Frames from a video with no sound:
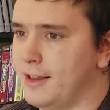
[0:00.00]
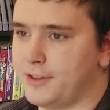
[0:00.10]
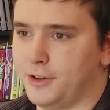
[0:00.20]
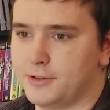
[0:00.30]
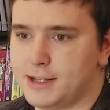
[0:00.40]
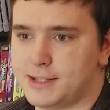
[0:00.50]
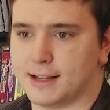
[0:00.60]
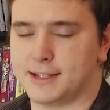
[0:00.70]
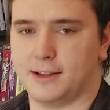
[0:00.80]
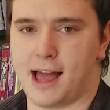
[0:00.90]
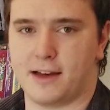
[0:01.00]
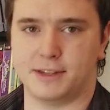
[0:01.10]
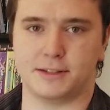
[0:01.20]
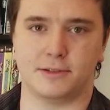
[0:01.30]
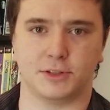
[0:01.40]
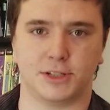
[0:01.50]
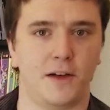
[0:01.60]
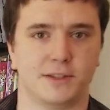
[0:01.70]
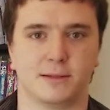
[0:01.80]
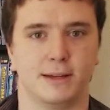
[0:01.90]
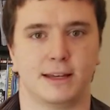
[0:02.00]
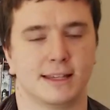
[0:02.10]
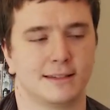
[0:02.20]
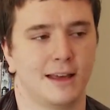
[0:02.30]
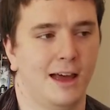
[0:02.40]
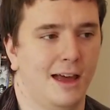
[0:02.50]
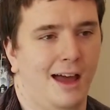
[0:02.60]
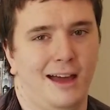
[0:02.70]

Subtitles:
Like, the only reason I still have these two shelves is because,